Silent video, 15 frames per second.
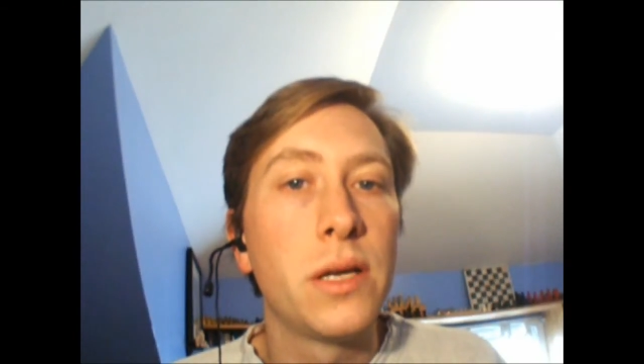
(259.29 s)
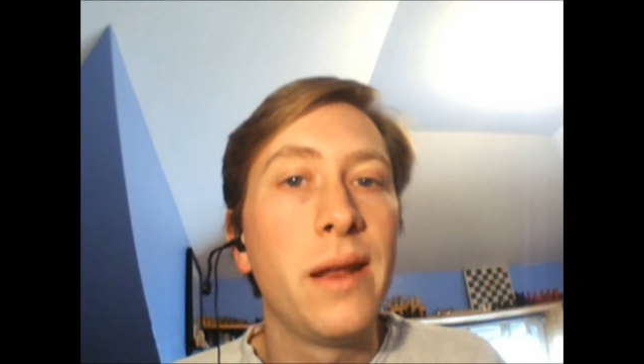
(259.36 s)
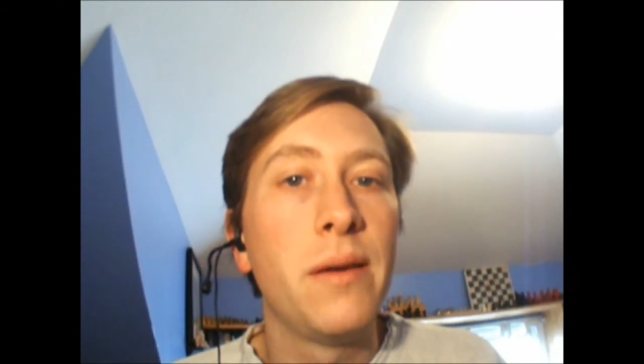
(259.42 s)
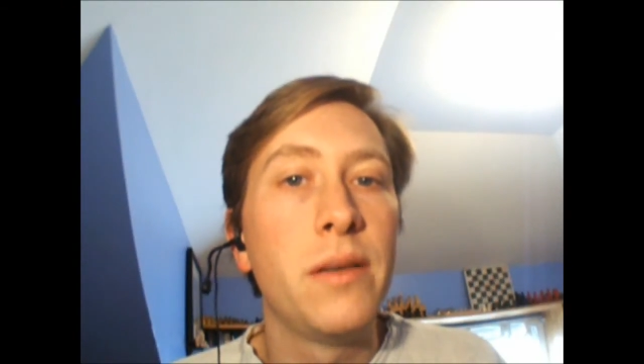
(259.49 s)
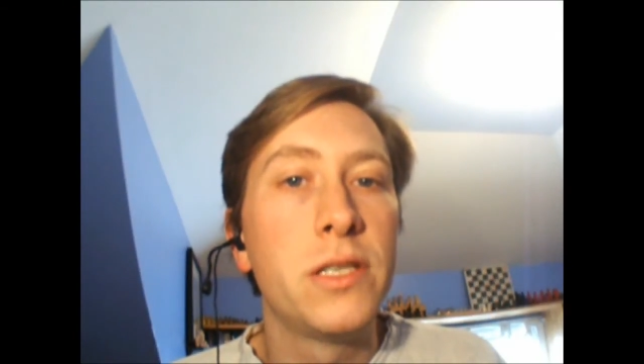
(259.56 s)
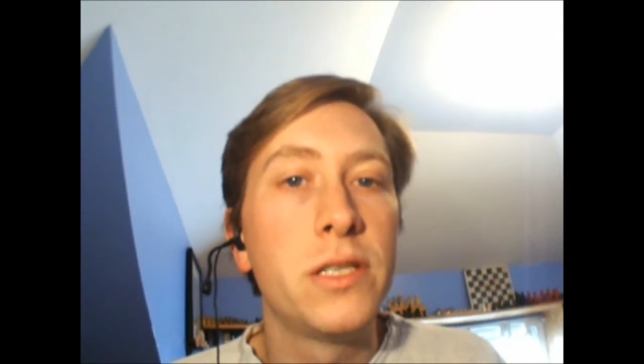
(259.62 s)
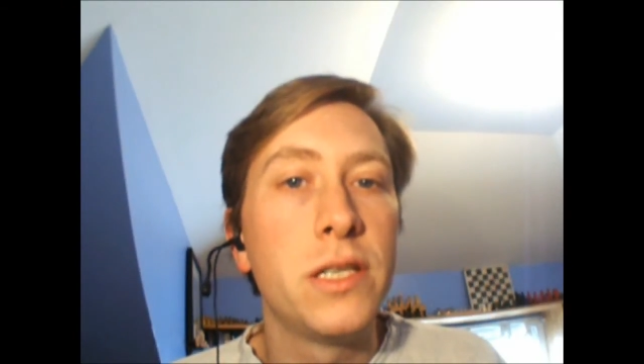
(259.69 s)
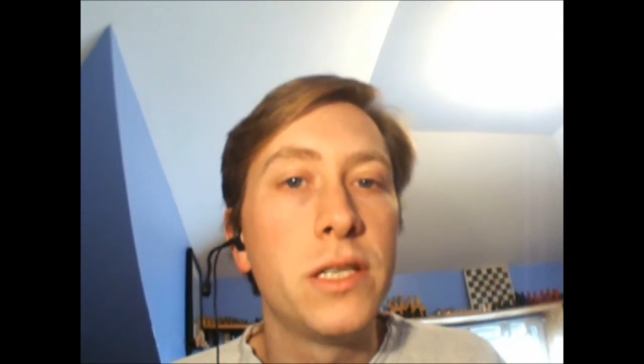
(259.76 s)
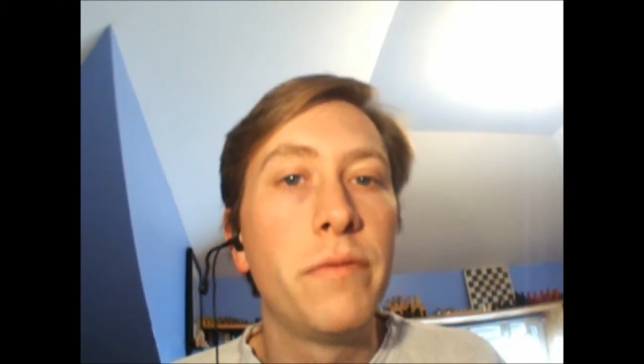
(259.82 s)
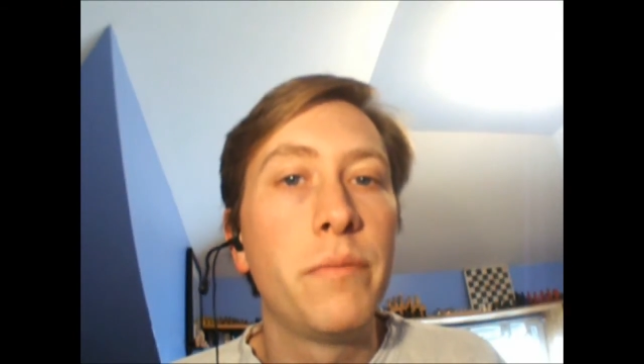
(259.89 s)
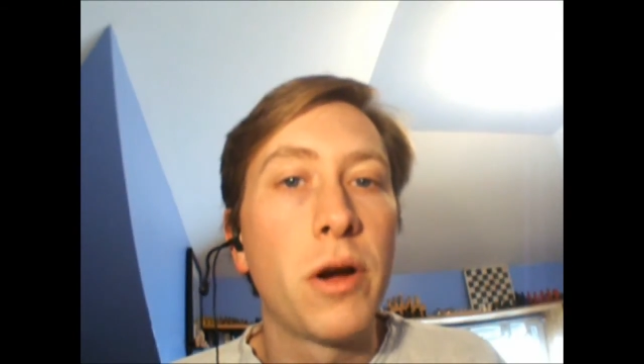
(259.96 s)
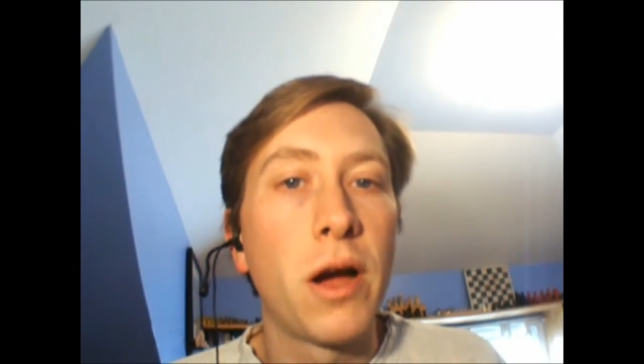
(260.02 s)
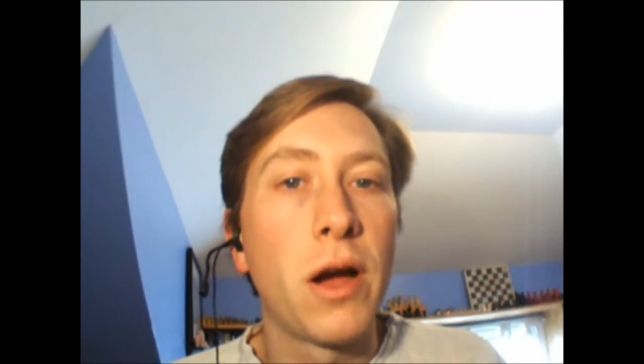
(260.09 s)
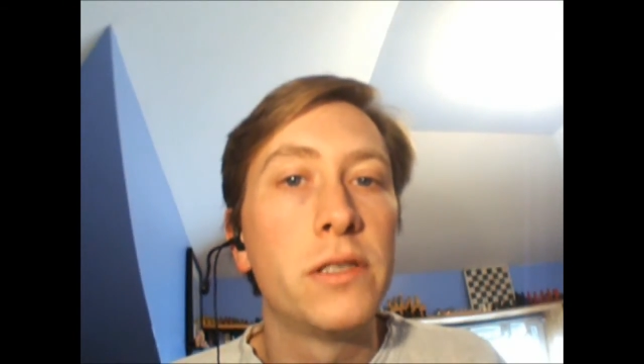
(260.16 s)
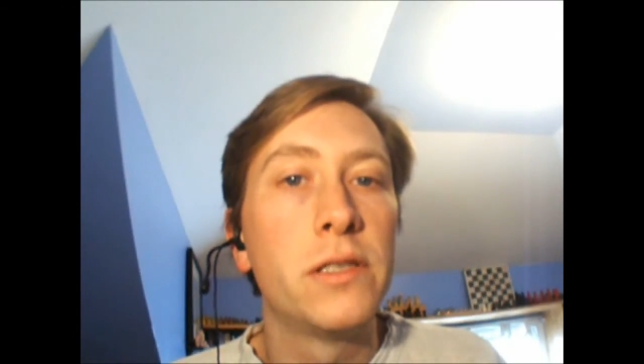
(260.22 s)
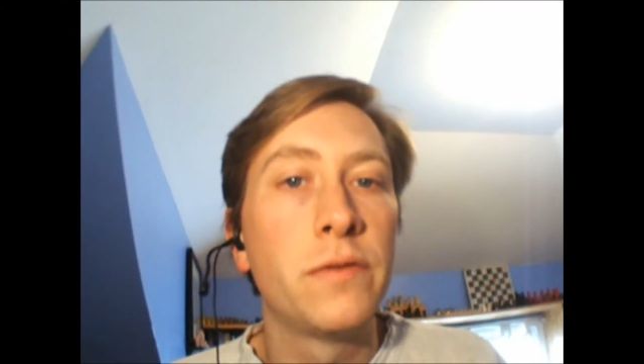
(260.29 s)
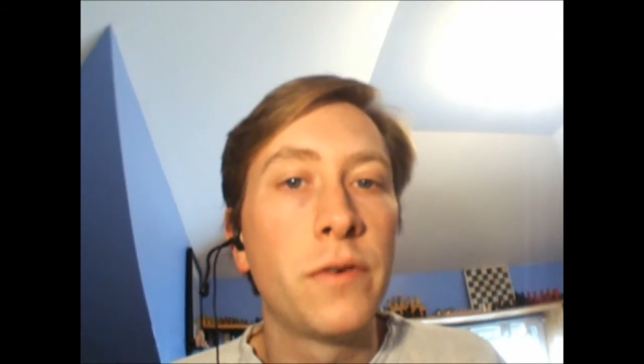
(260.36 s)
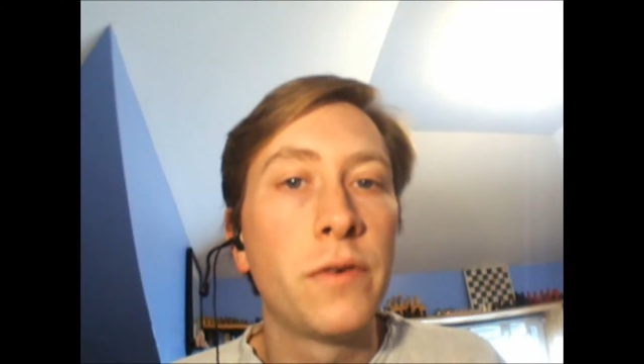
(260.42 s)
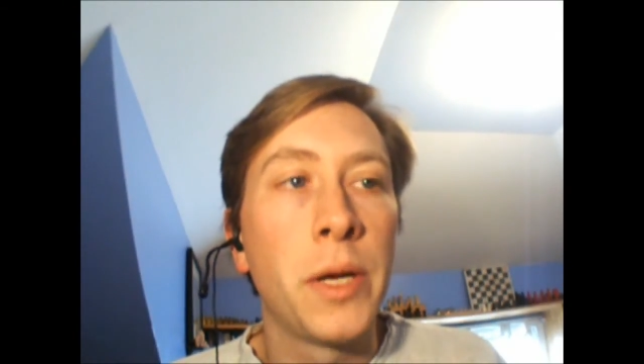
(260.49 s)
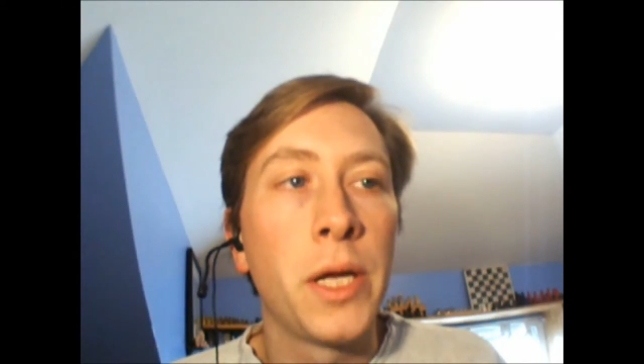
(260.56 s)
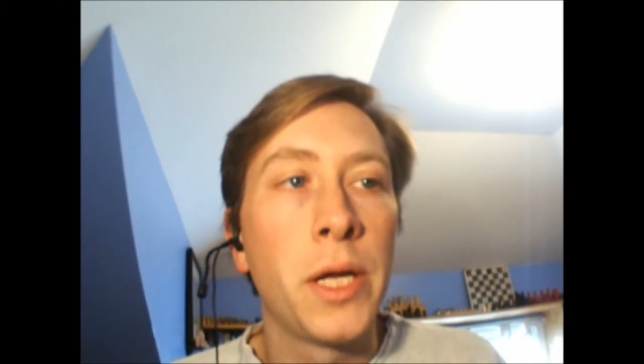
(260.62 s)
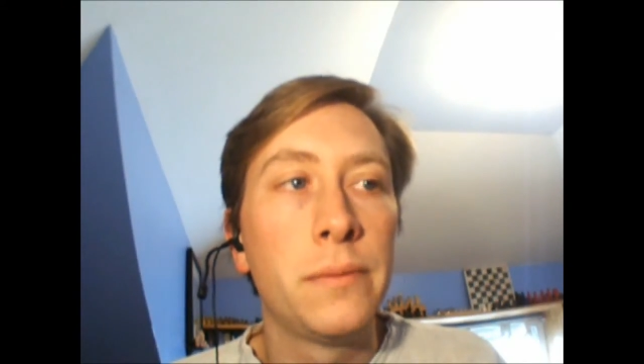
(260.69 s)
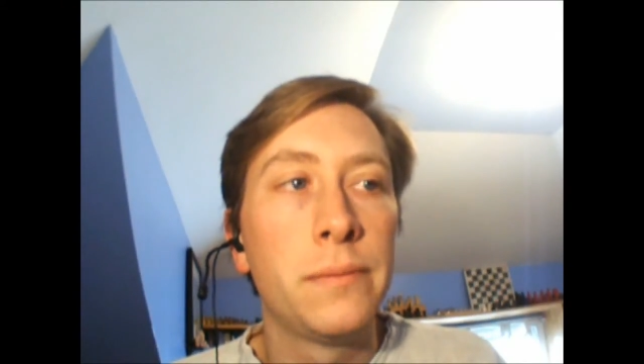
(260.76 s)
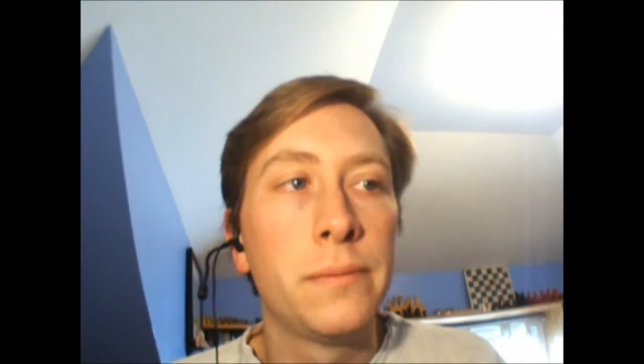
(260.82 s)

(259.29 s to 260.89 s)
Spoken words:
and receive profits from it.